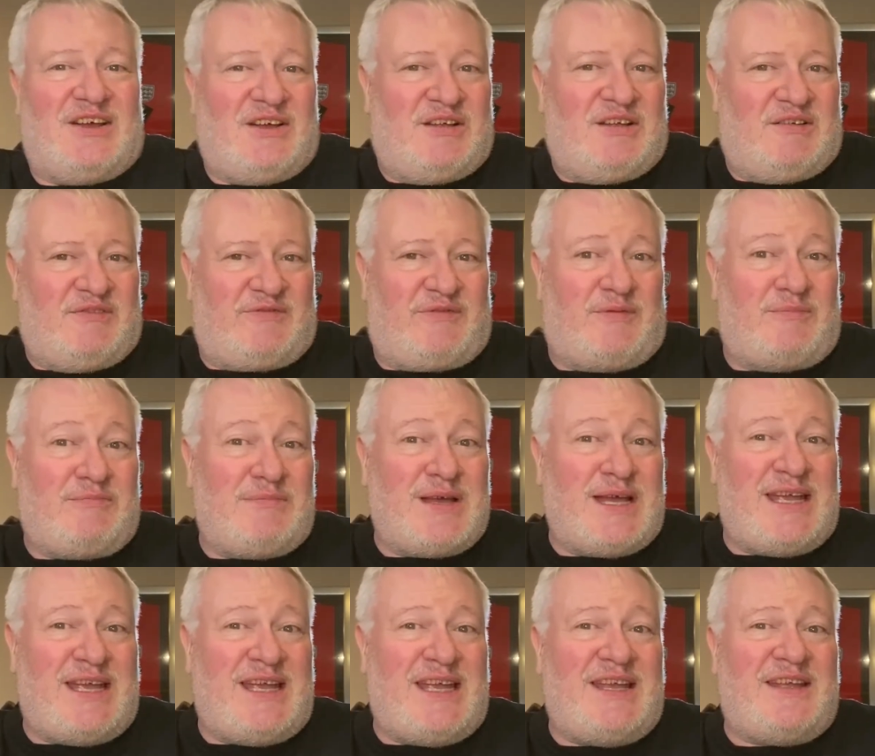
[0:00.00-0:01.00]
for
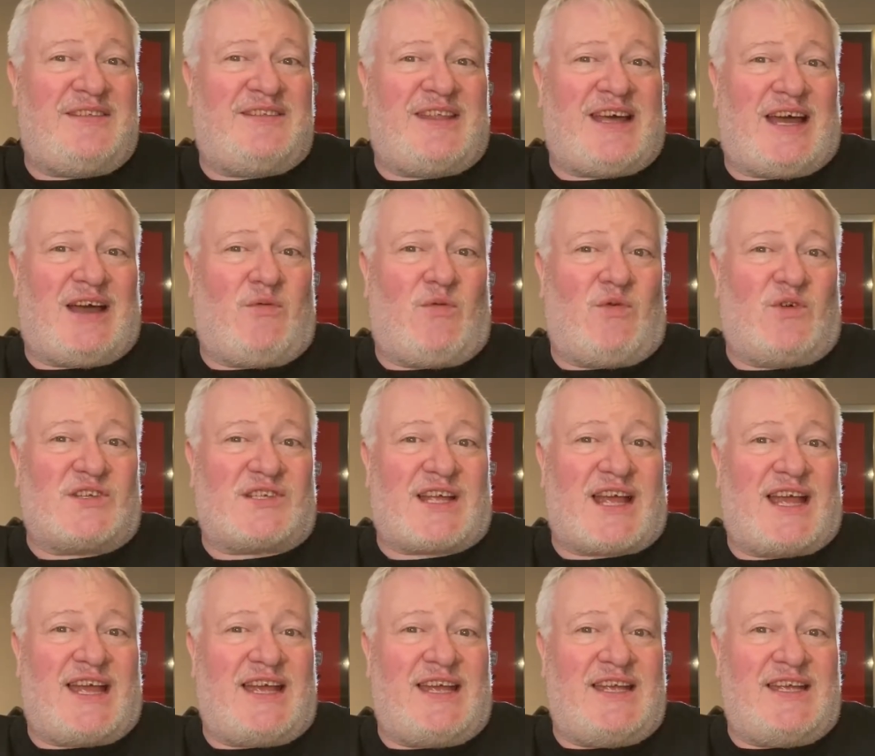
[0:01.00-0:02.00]
me, that was
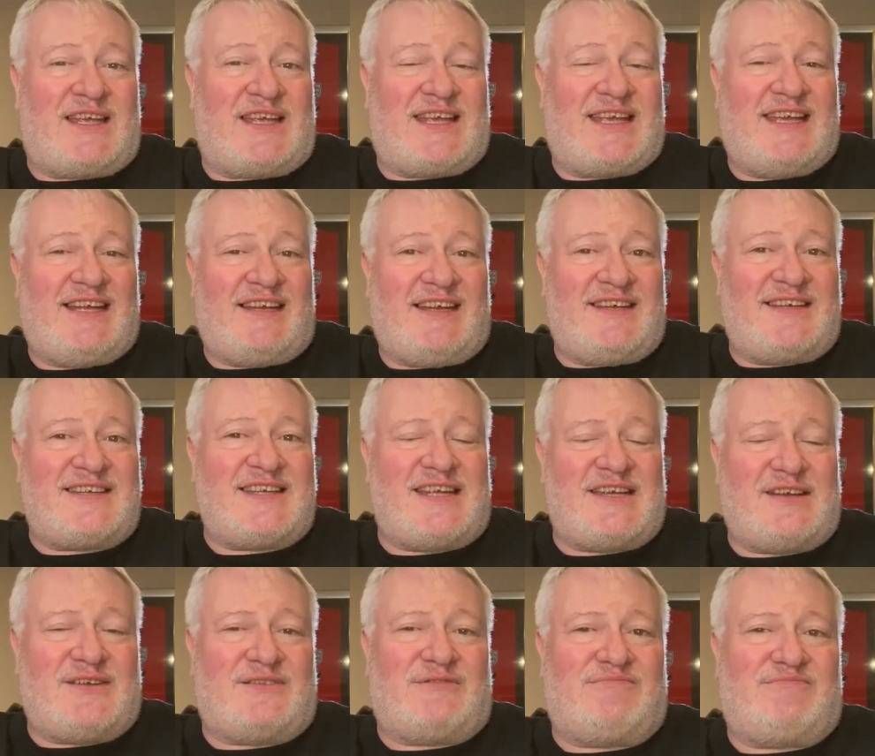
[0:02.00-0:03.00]
a killer deal.